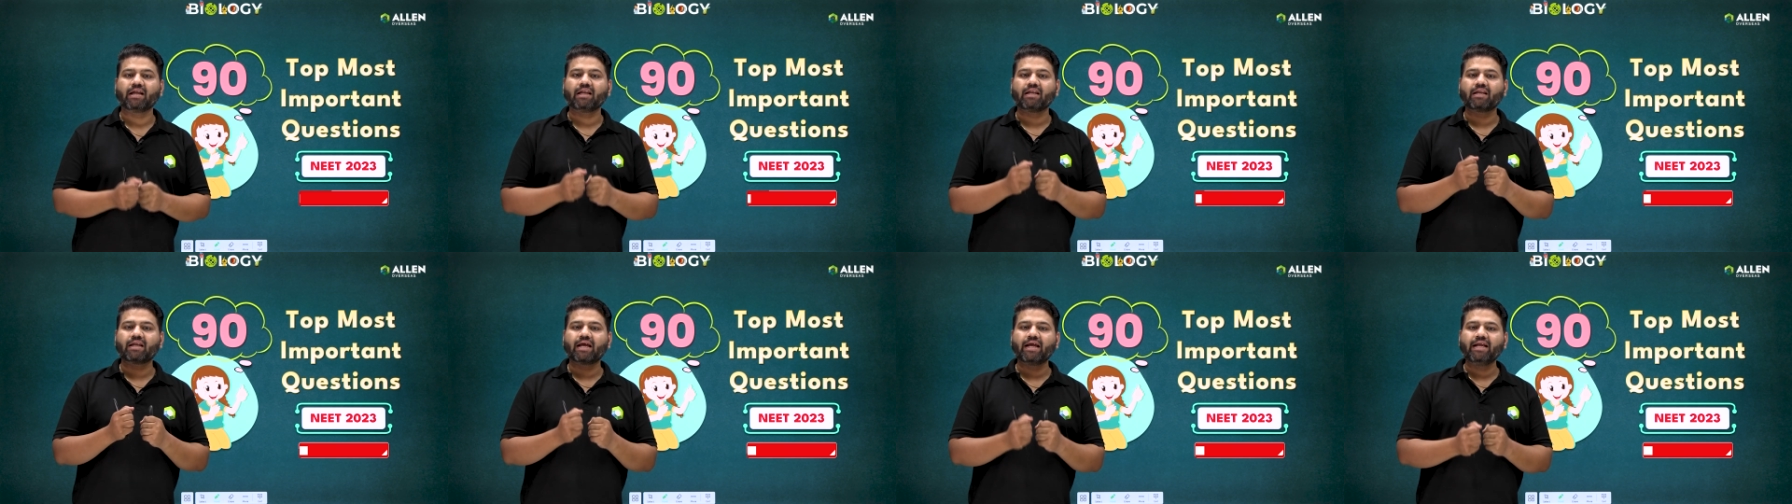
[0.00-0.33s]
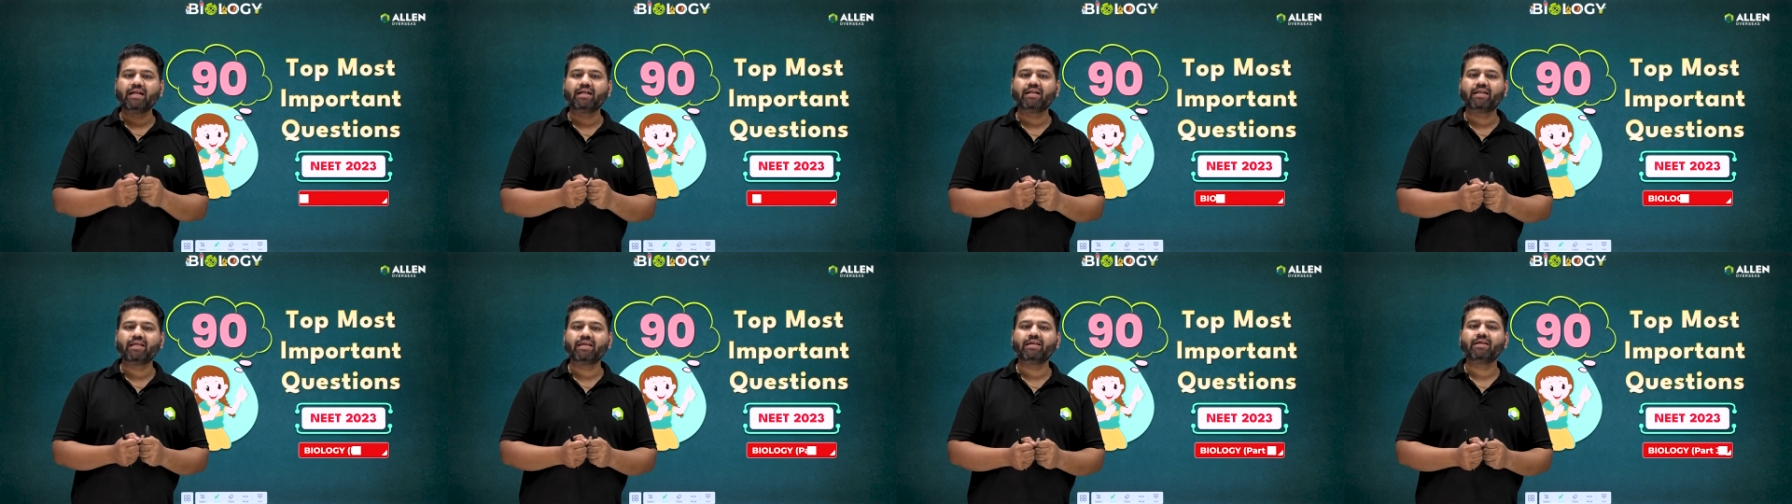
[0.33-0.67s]

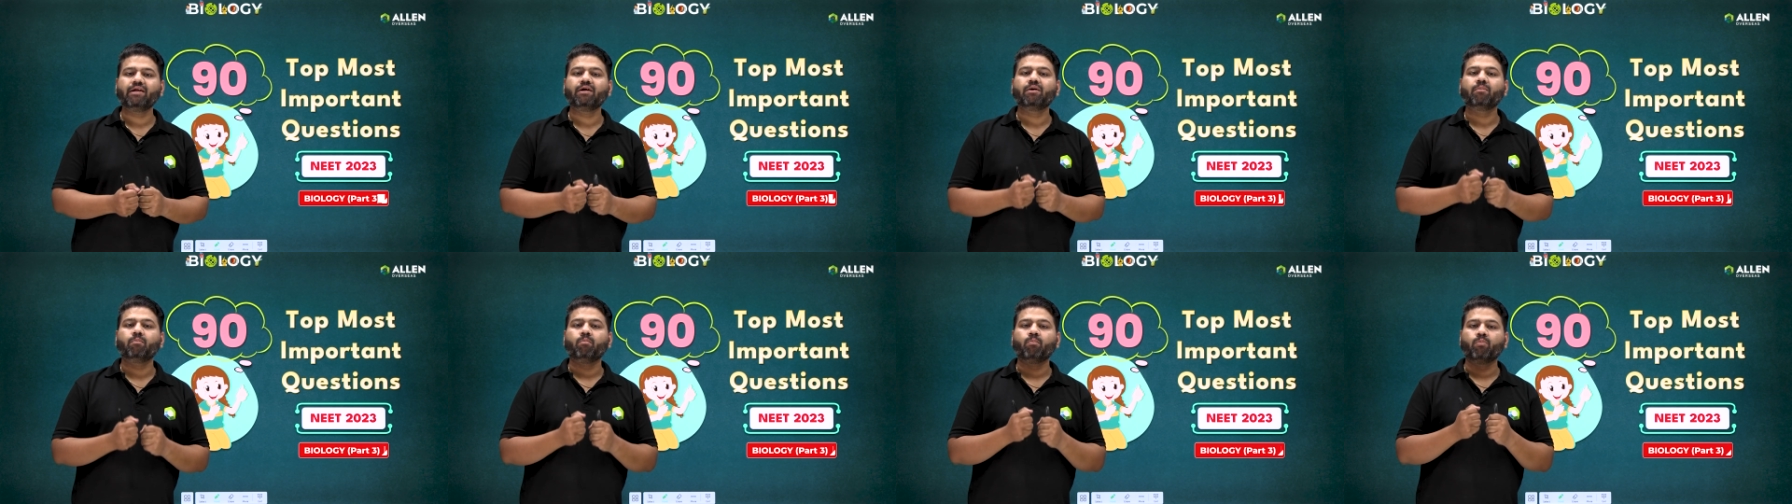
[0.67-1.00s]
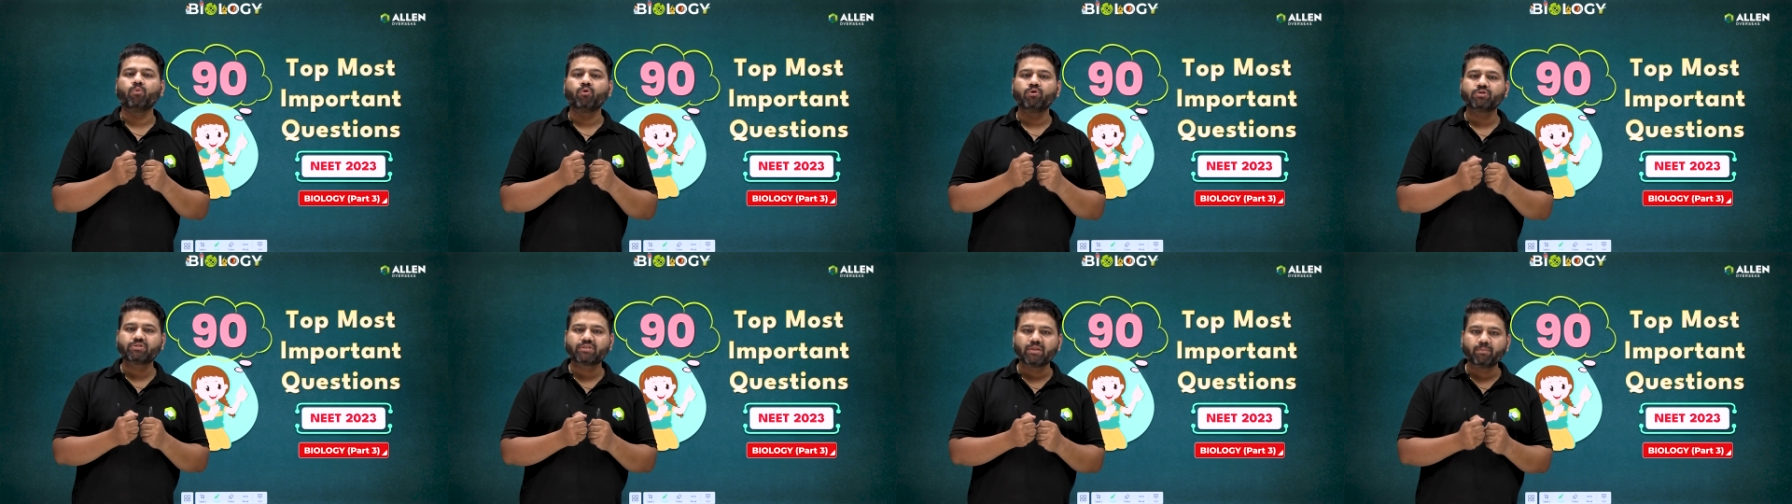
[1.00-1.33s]
90
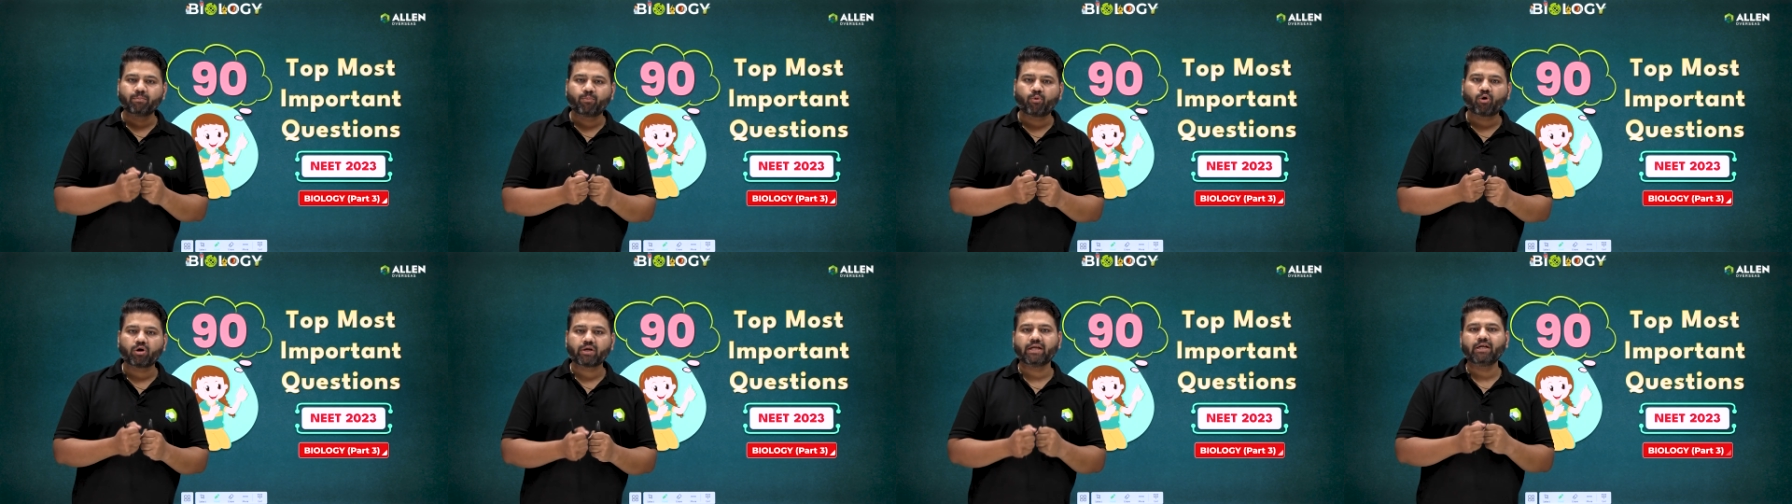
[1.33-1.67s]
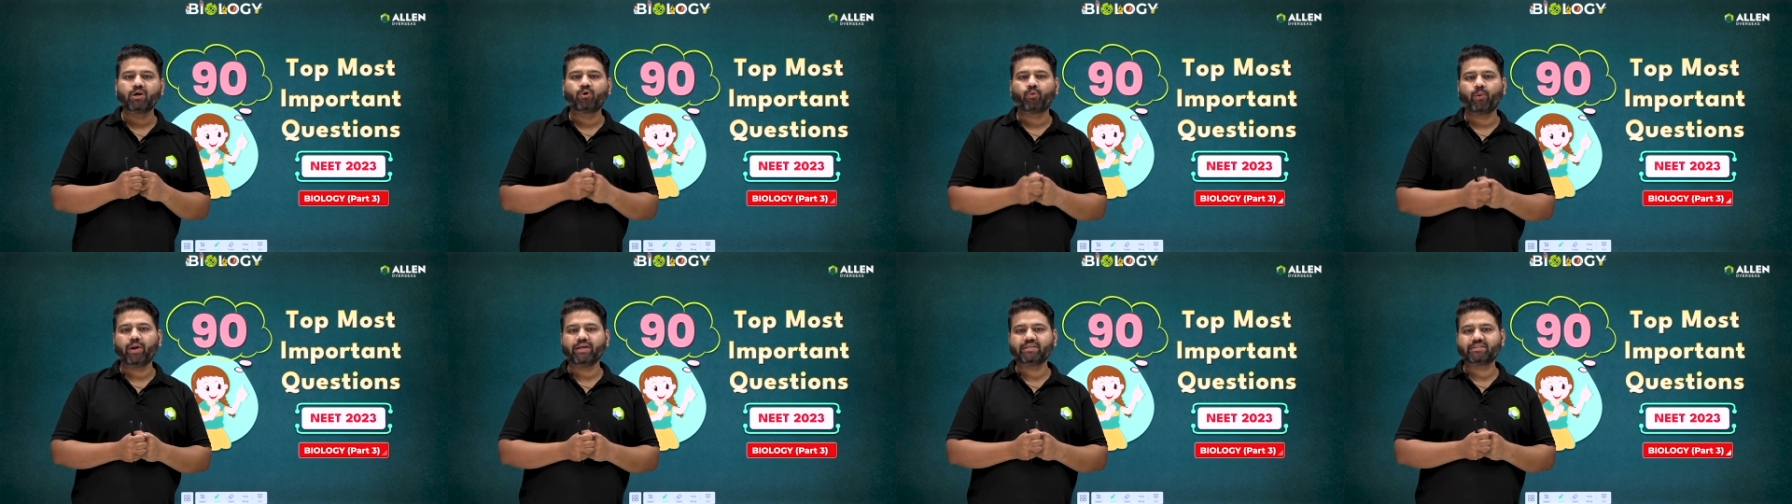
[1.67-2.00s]
most
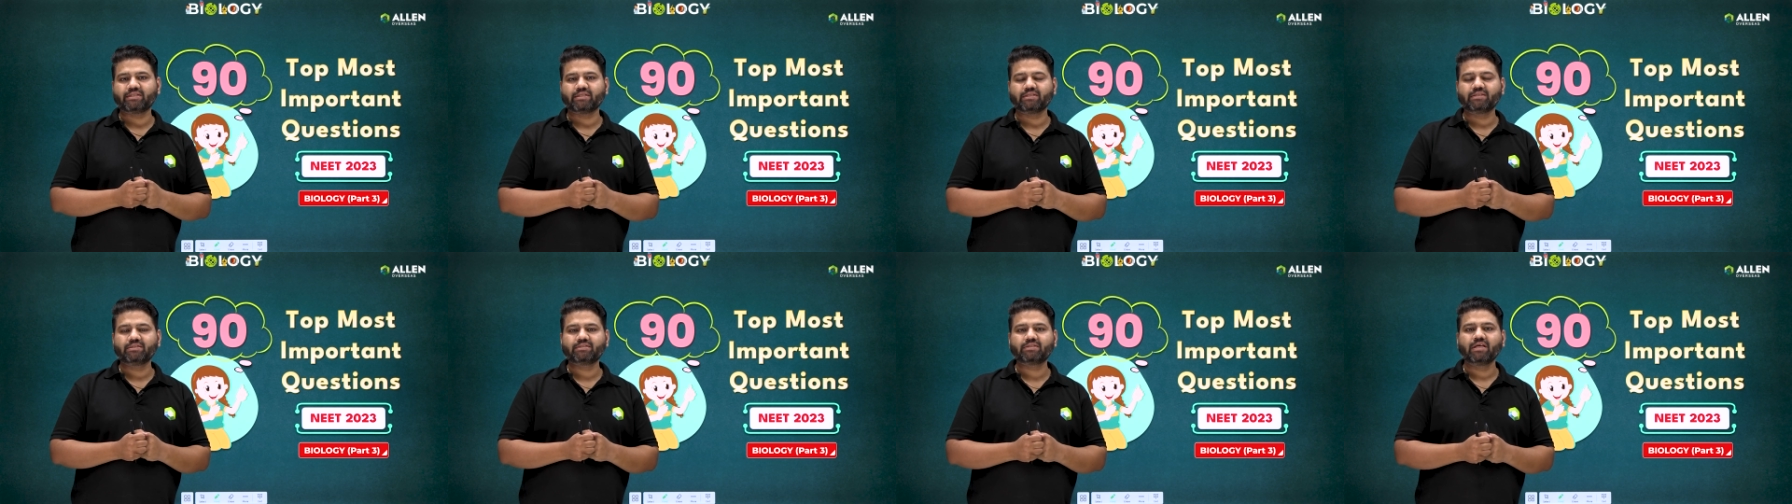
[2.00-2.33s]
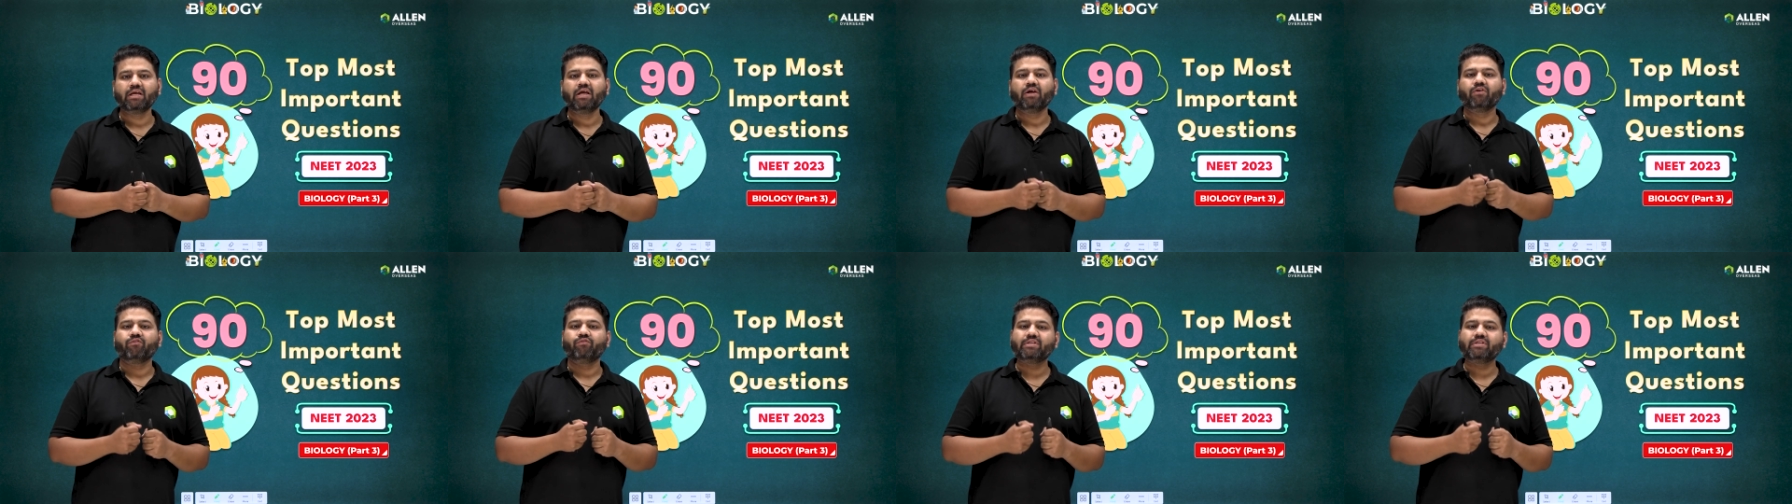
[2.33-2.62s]
important questions